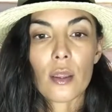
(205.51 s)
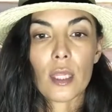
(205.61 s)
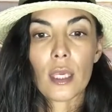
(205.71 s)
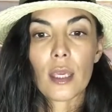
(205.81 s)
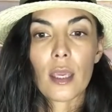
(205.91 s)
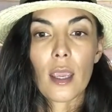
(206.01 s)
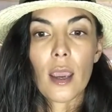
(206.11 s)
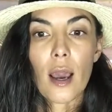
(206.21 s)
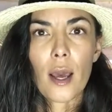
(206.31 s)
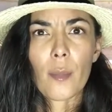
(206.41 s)
the
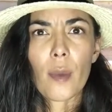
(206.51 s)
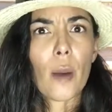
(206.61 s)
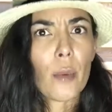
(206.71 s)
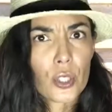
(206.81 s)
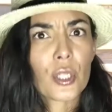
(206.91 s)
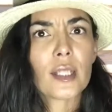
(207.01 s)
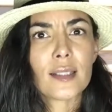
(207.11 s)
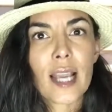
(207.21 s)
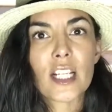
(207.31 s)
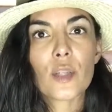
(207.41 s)
um, emotional
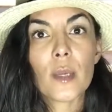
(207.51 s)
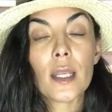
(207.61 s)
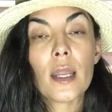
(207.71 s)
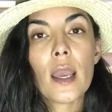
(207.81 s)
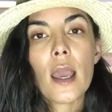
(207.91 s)
attachment,